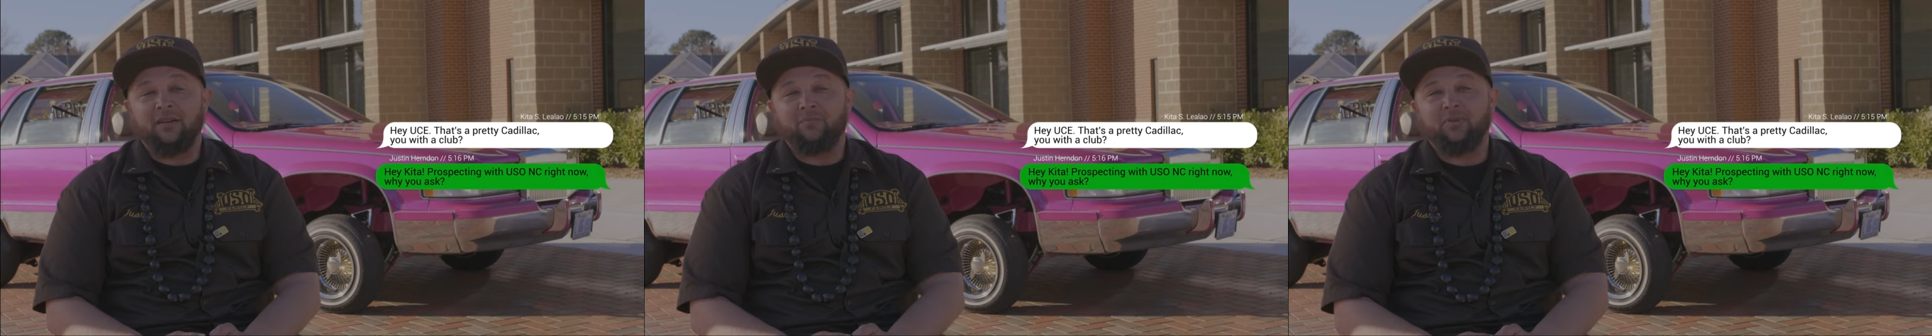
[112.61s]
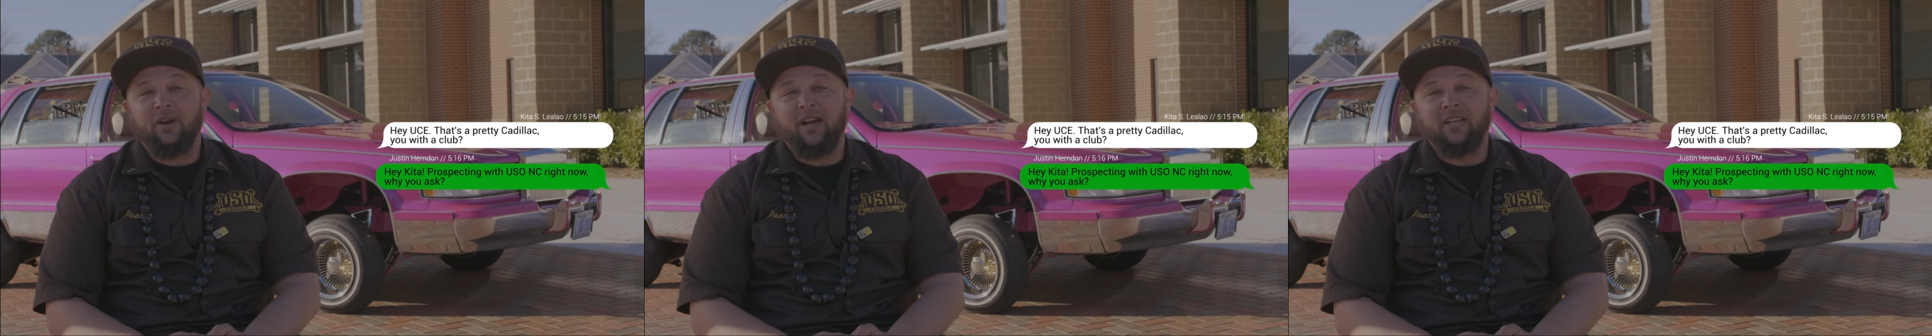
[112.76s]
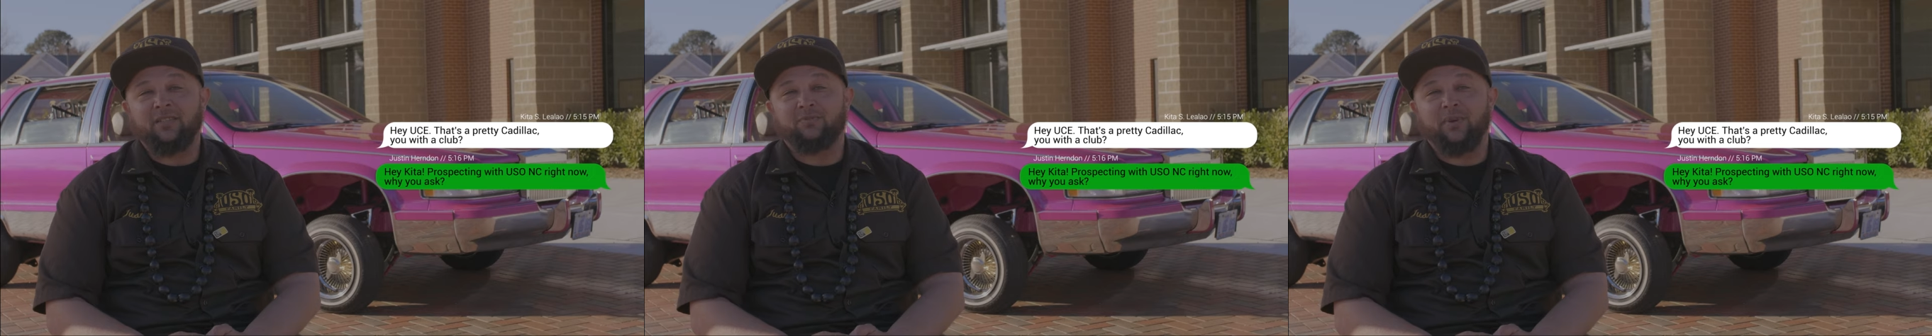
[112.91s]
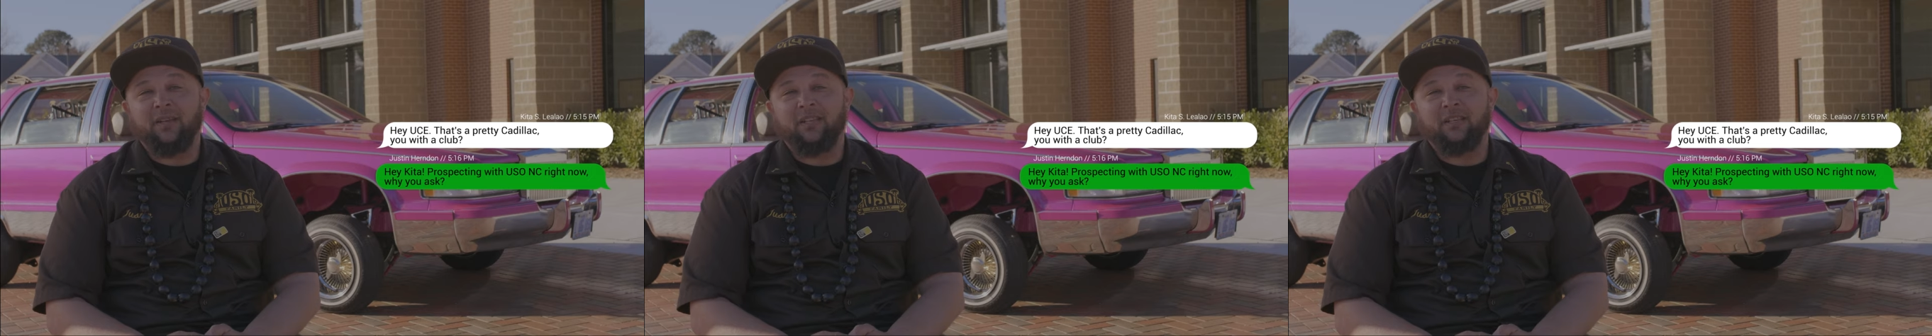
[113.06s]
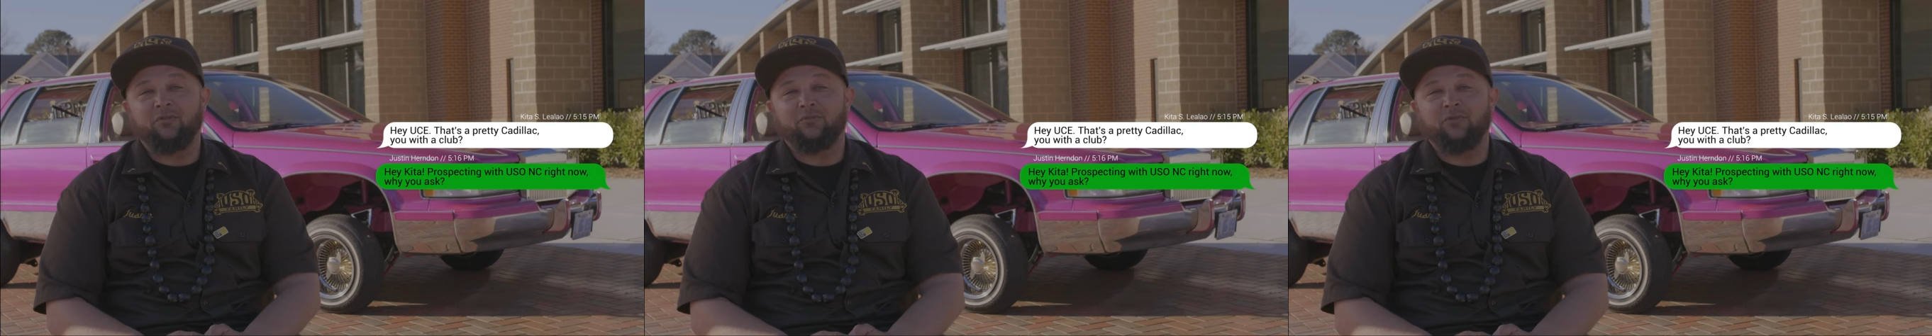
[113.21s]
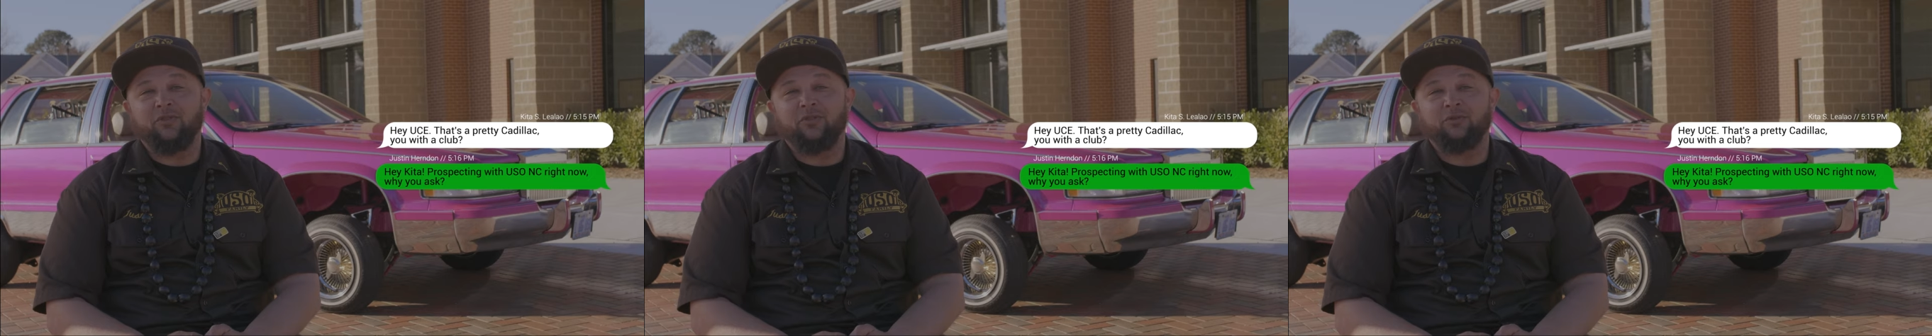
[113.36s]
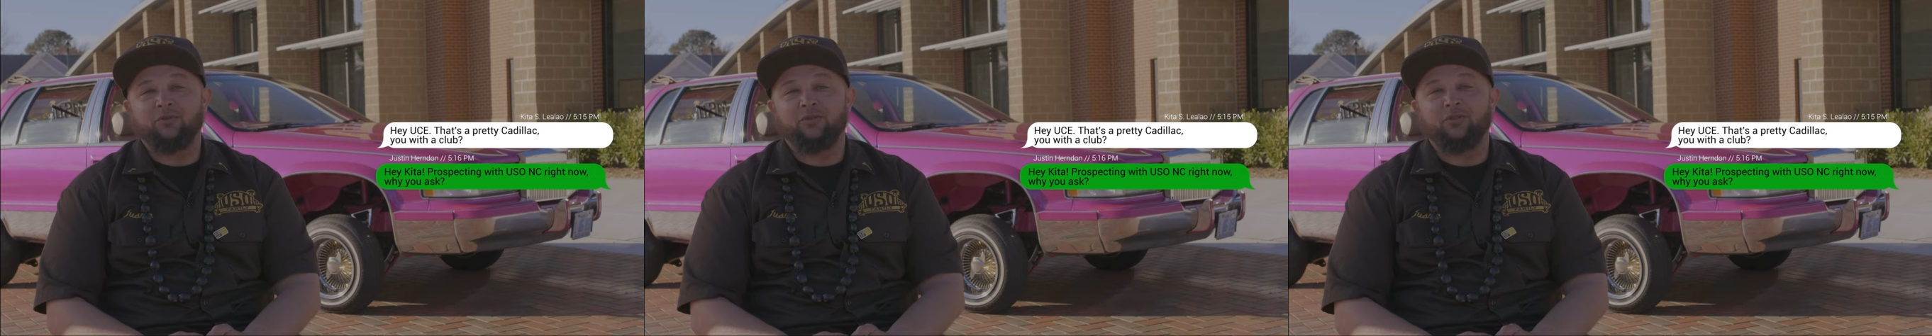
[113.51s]
I'm prospecting
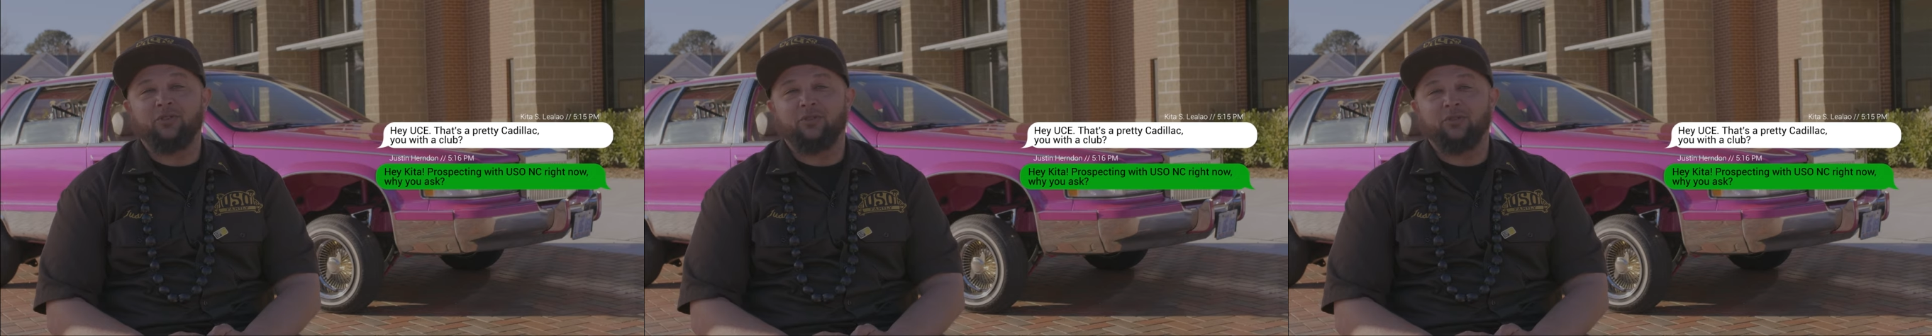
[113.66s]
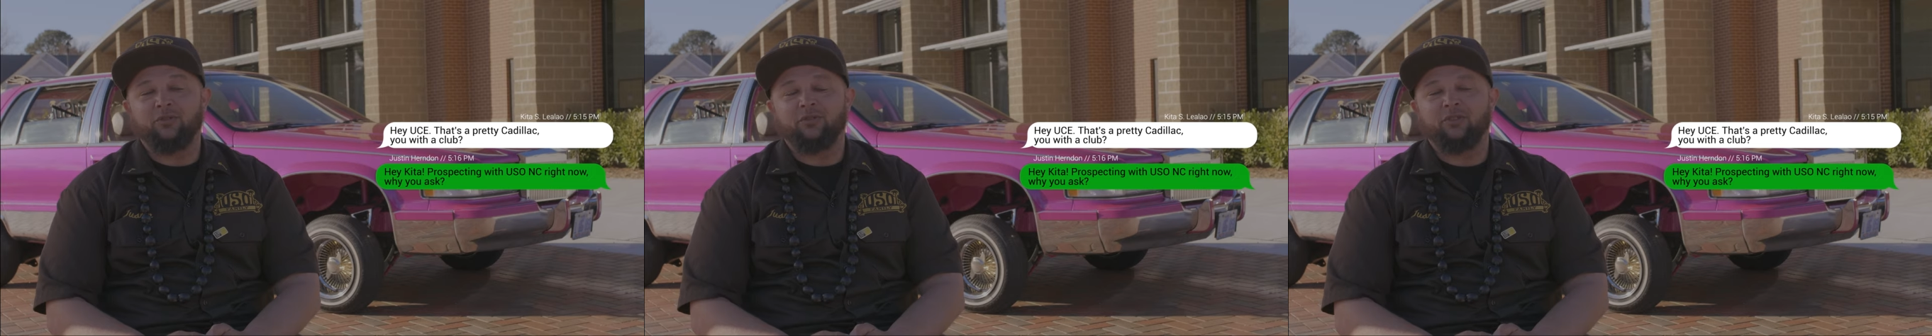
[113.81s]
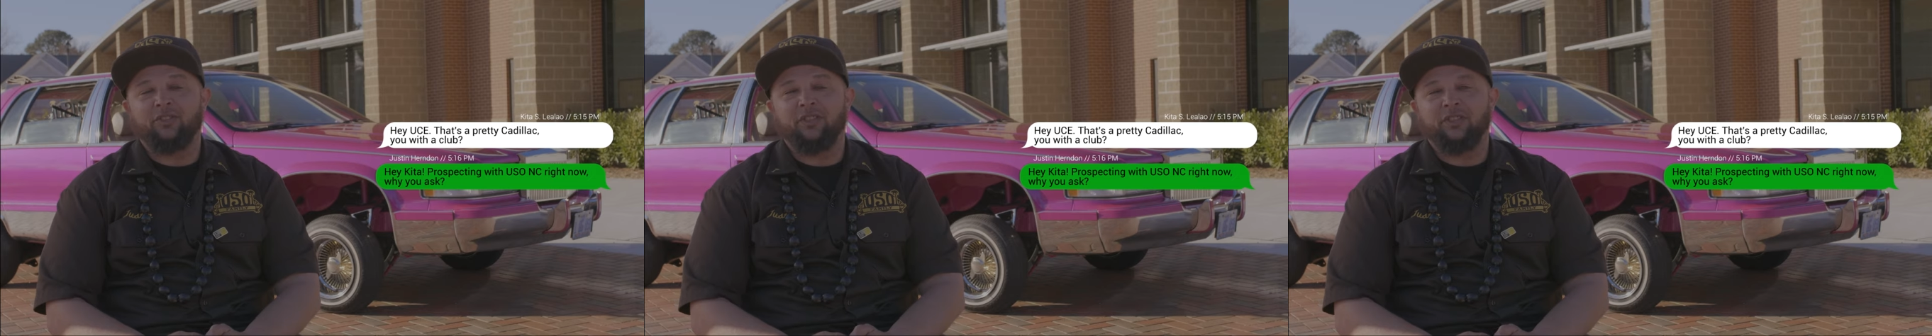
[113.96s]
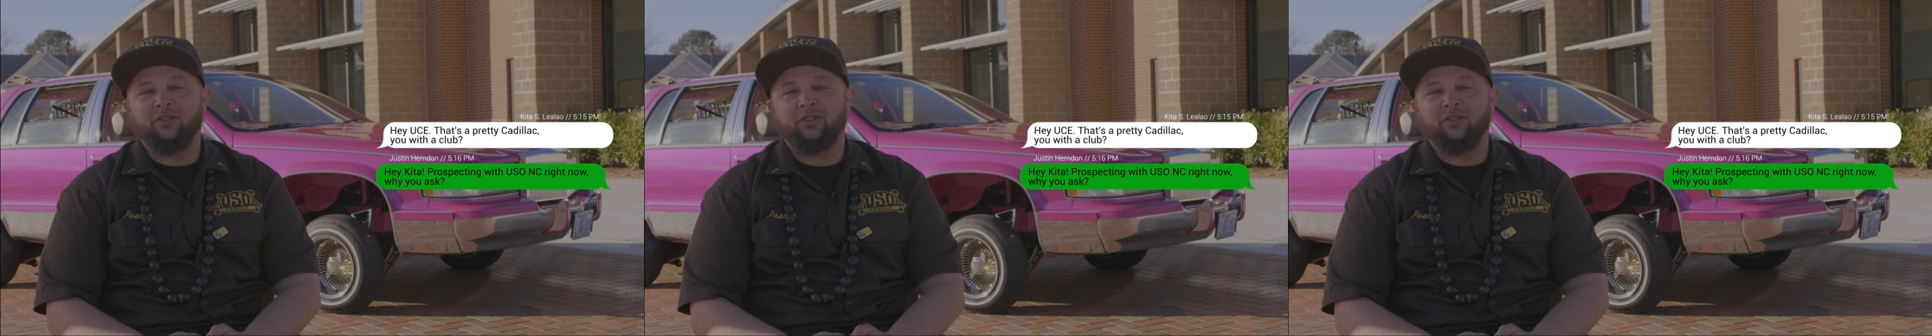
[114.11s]
with Usos